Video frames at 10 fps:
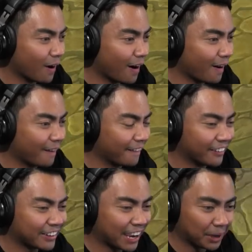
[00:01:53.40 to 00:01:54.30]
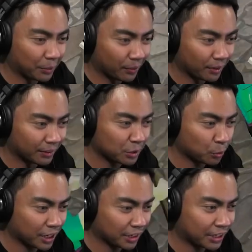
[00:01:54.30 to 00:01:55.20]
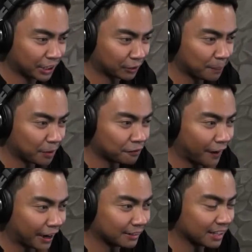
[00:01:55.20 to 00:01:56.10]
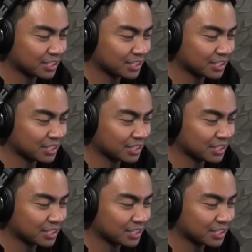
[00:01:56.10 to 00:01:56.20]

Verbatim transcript: Whoa. Okay. Oh. We gotta gear up and fight.